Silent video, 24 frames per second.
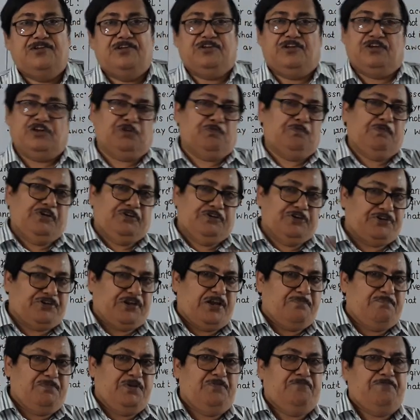It will
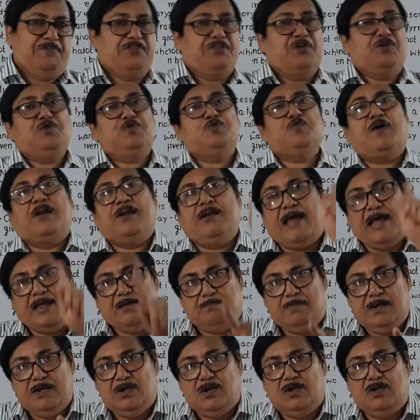determine whether you are
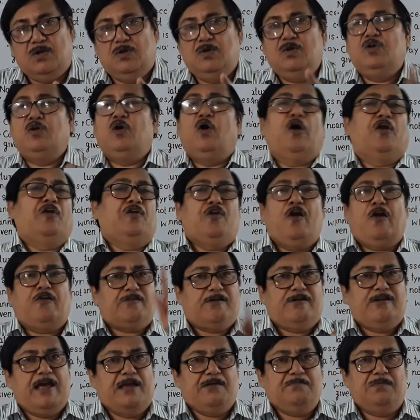liable or
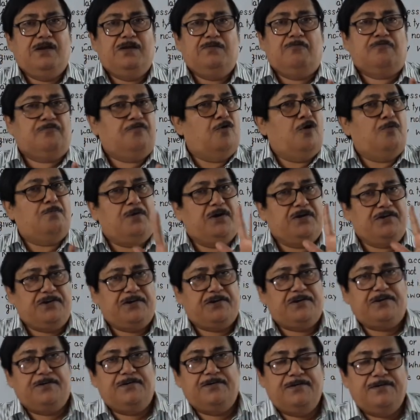not liable for murder.